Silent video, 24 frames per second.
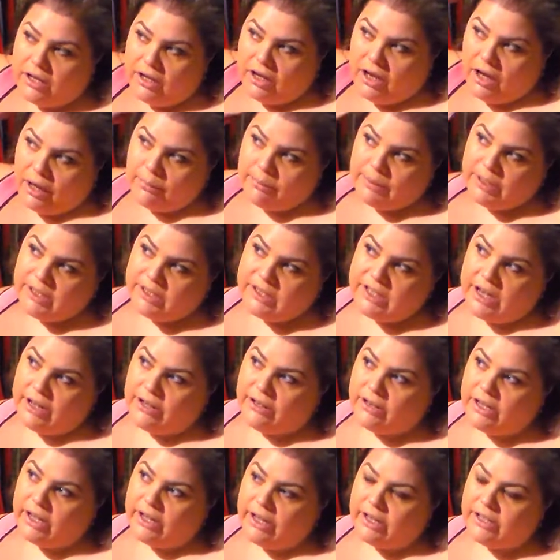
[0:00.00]
coming
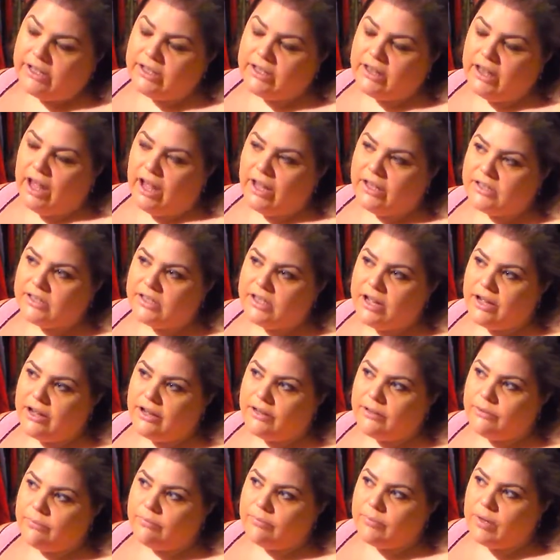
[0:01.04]
down like I did last
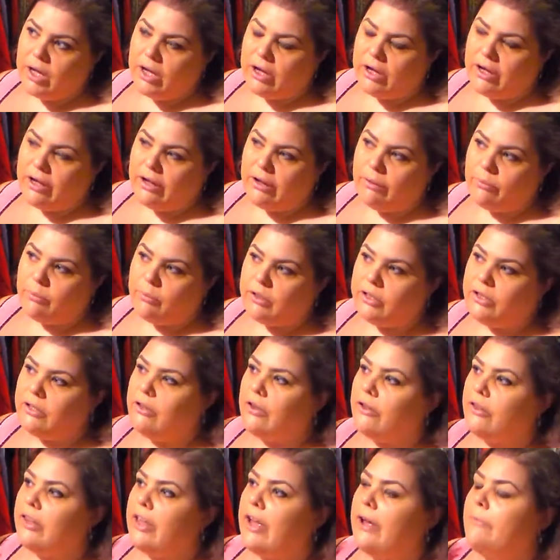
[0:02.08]
time. Uh, what do you
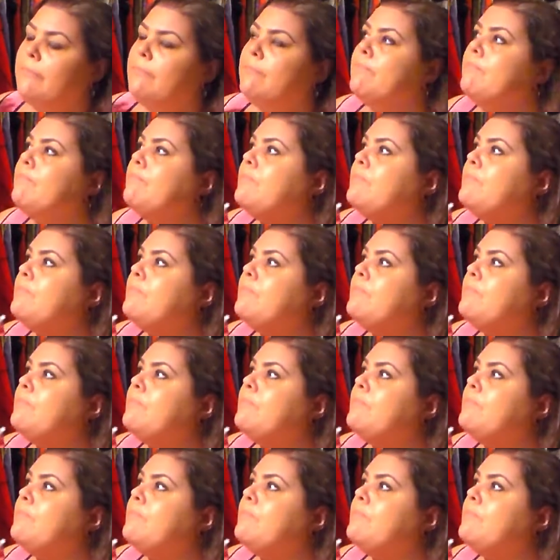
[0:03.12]
call that?